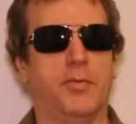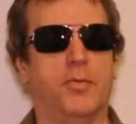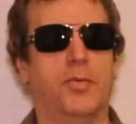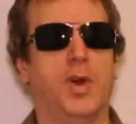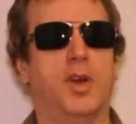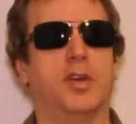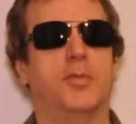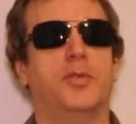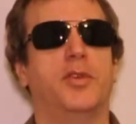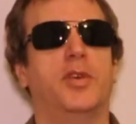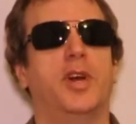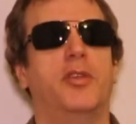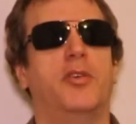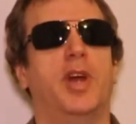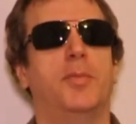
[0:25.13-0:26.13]
Welcome to
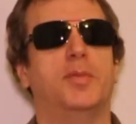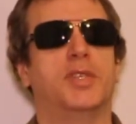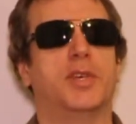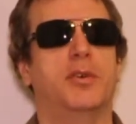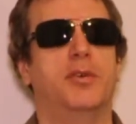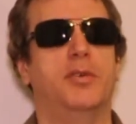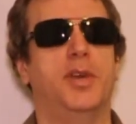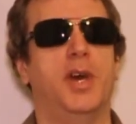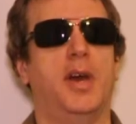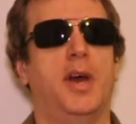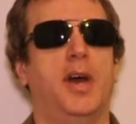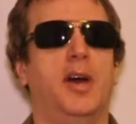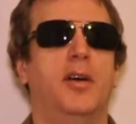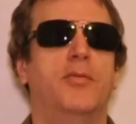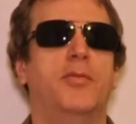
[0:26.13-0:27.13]
another episode
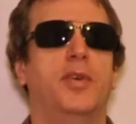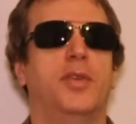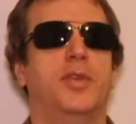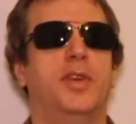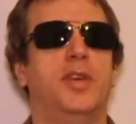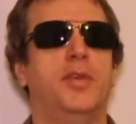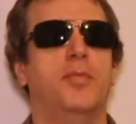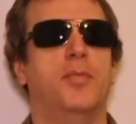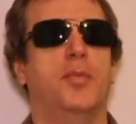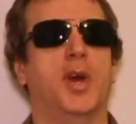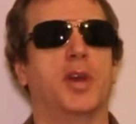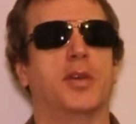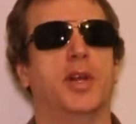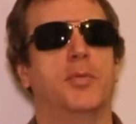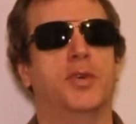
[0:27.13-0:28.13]
of the
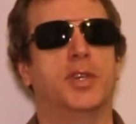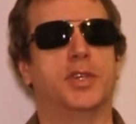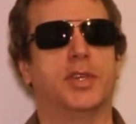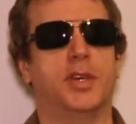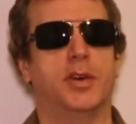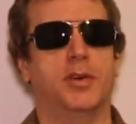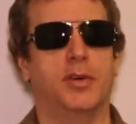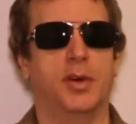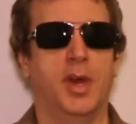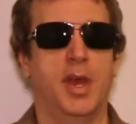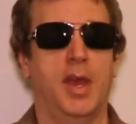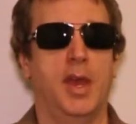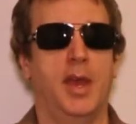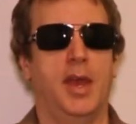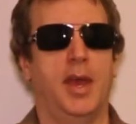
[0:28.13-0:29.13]
Michael Edward Show.
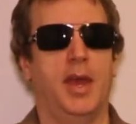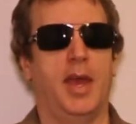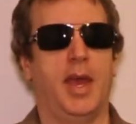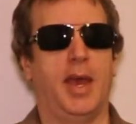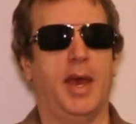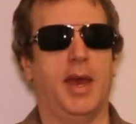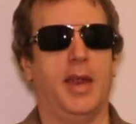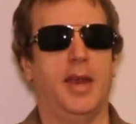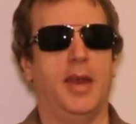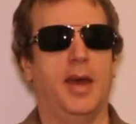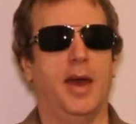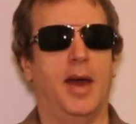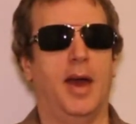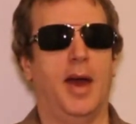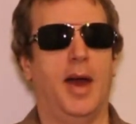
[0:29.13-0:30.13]

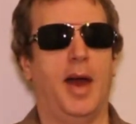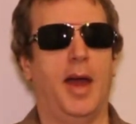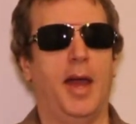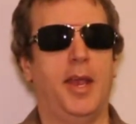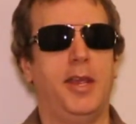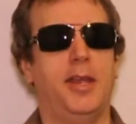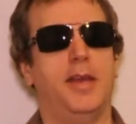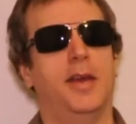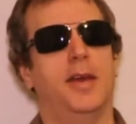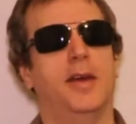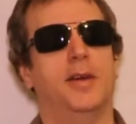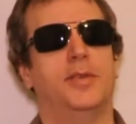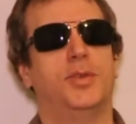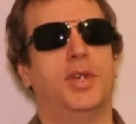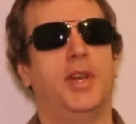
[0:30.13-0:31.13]
And
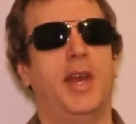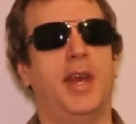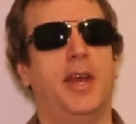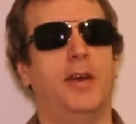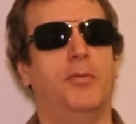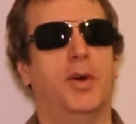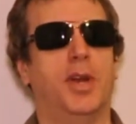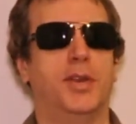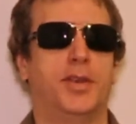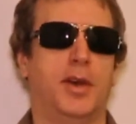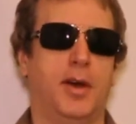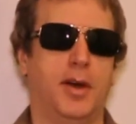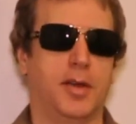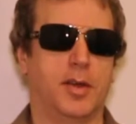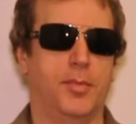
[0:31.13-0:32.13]
today I want to
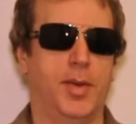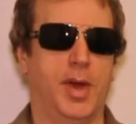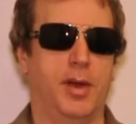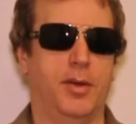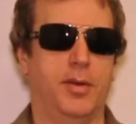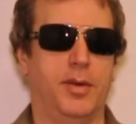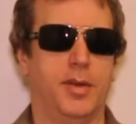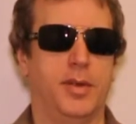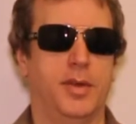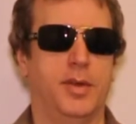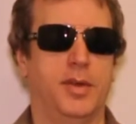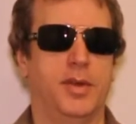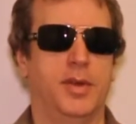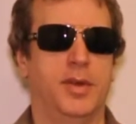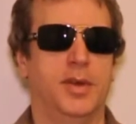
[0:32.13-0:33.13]
talk about
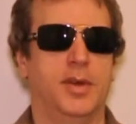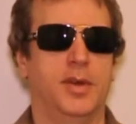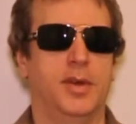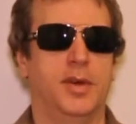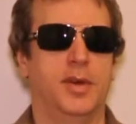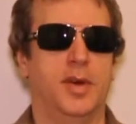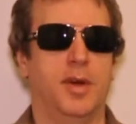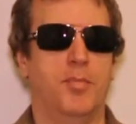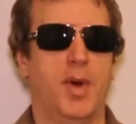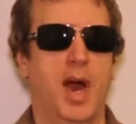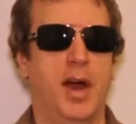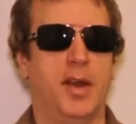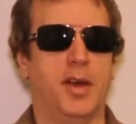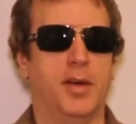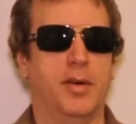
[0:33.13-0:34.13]

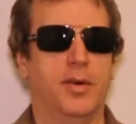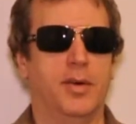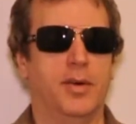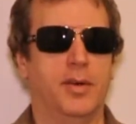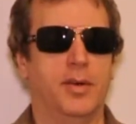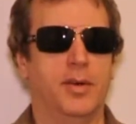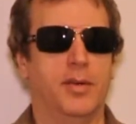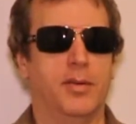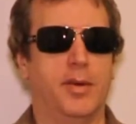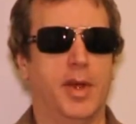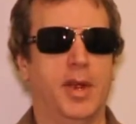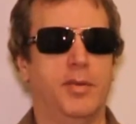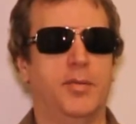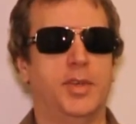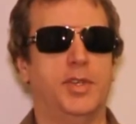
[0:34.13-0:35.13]
motto,
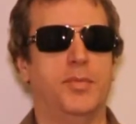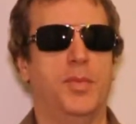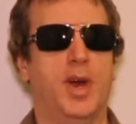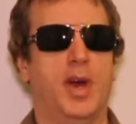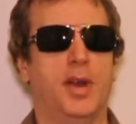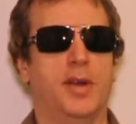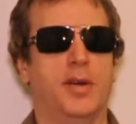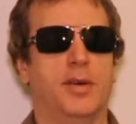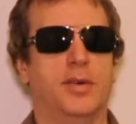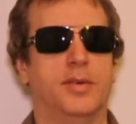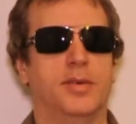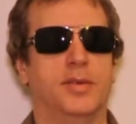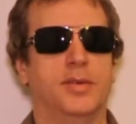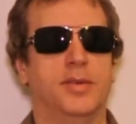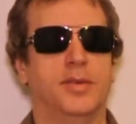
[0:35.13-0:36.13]
right? What's your motto?
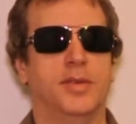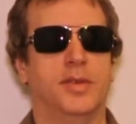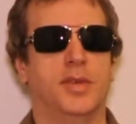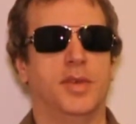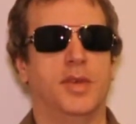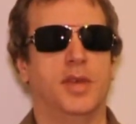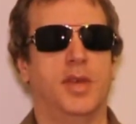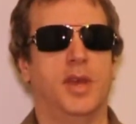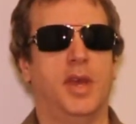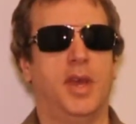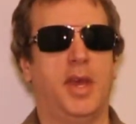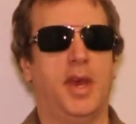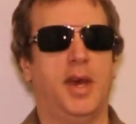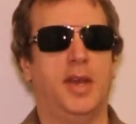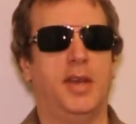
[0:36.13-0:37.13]

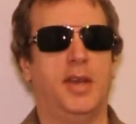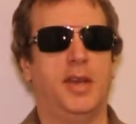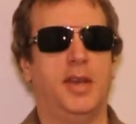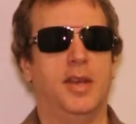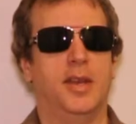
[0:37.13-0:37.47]
And